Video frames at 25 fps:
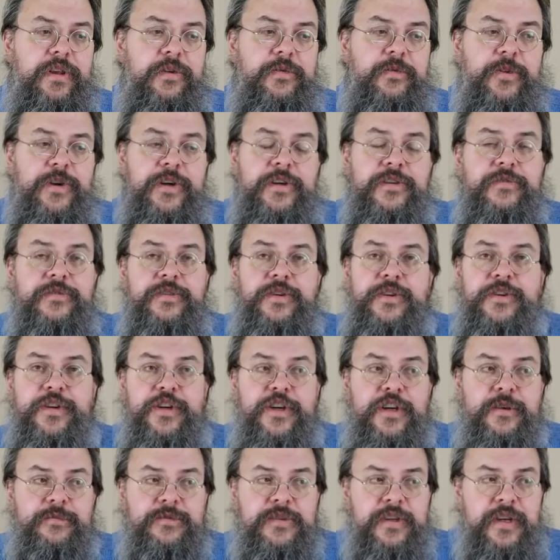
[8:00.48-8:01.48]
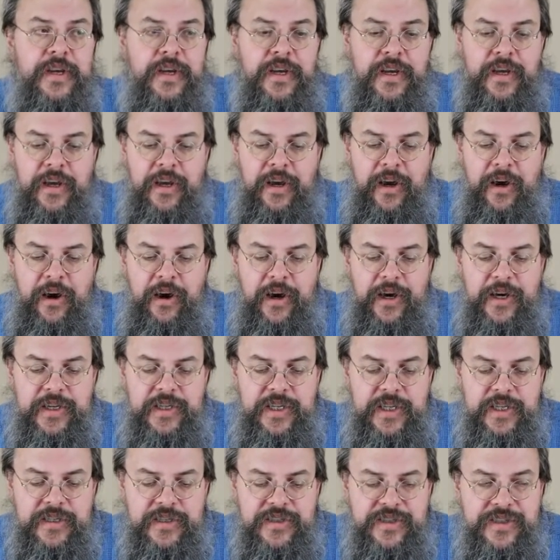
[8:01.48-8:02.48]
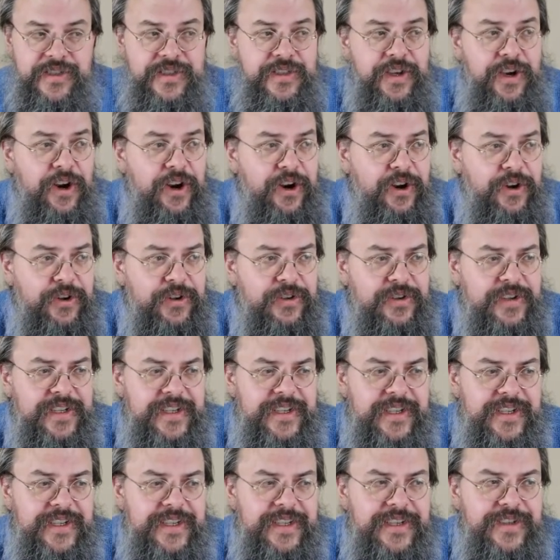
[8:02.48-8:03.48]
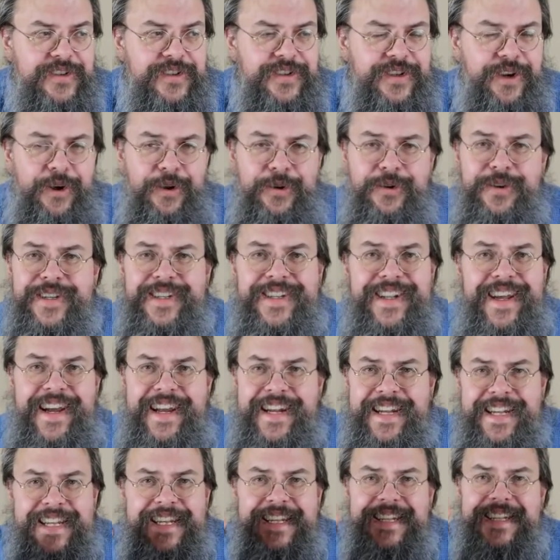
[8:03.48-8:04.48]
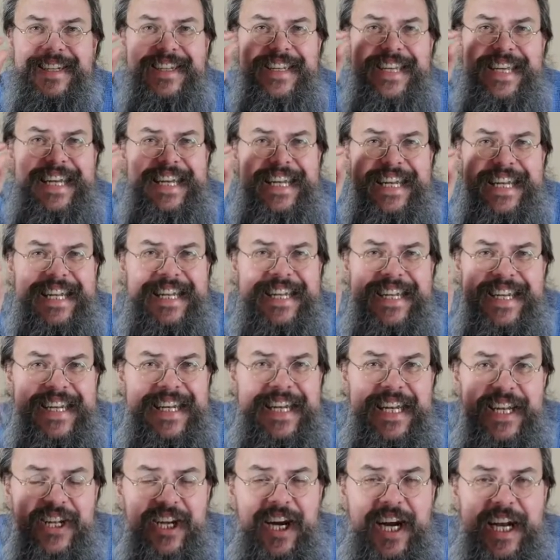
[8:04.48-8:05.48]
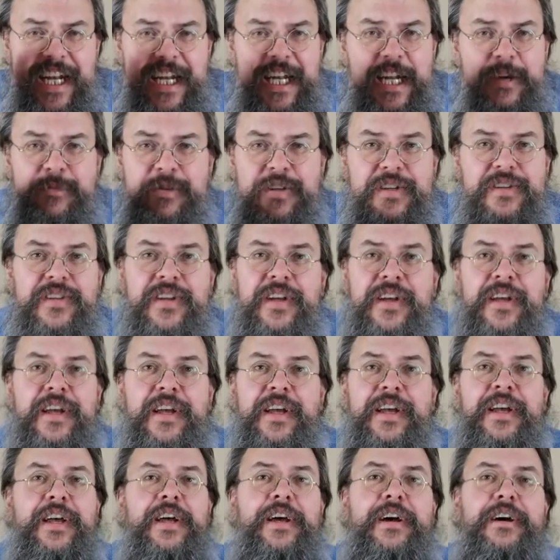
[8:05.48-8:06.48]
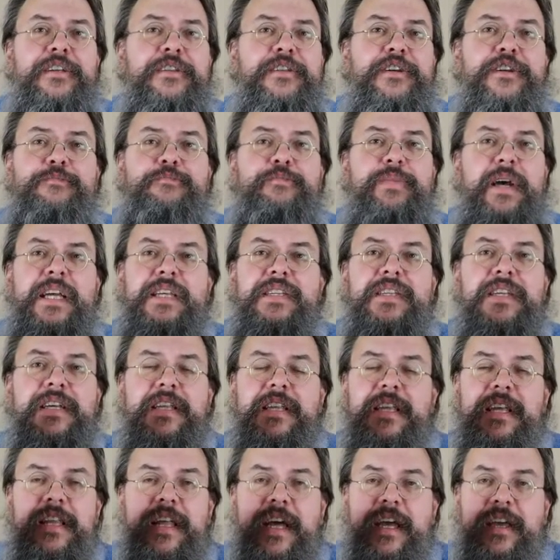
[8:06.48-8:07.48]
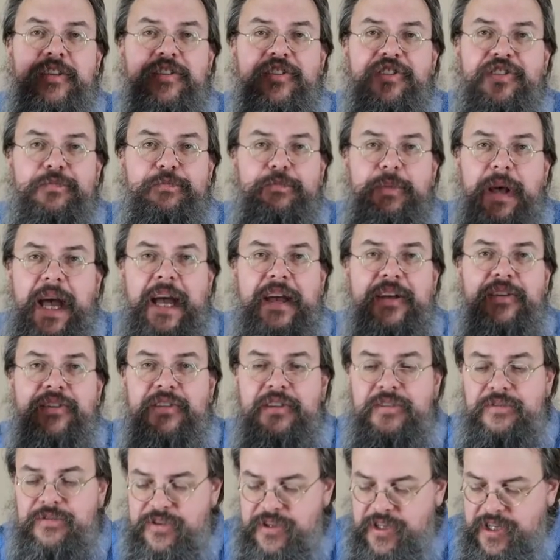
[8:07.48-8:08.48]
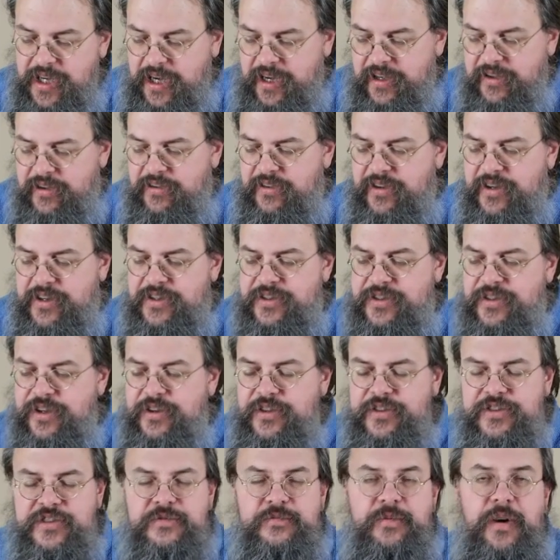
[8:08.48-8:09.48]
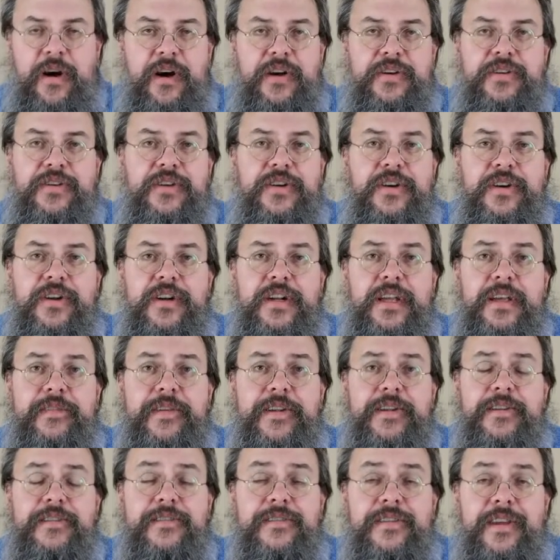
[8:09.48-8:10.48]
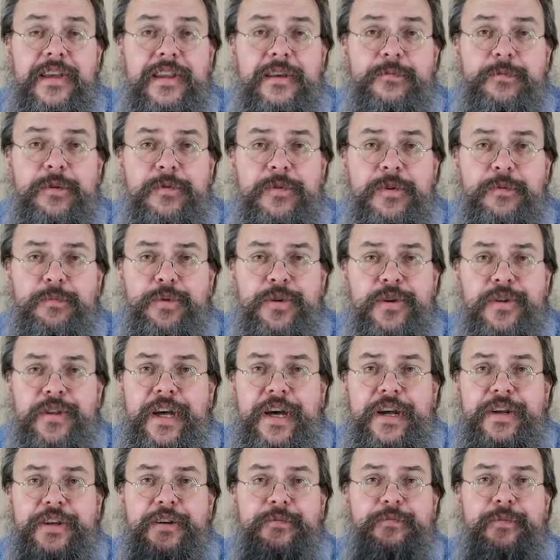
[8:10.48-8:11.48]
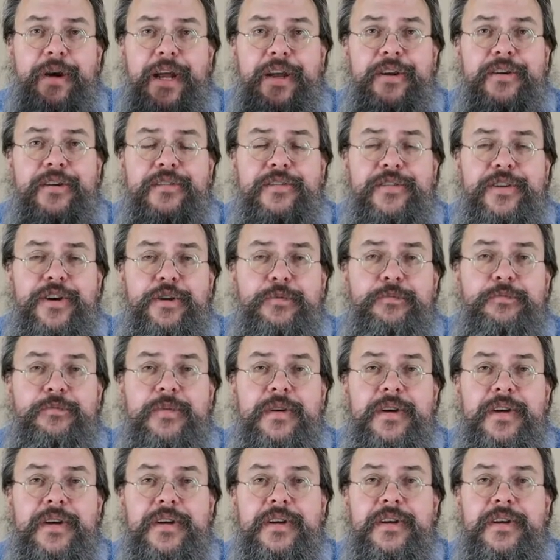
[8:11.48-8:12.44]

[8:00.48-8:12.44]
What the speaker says: the first few terms are just so tiny, teeny tiny numbers. They're basically like specks of dust. They're so small you couldn't even see them if you pulled out your microscope.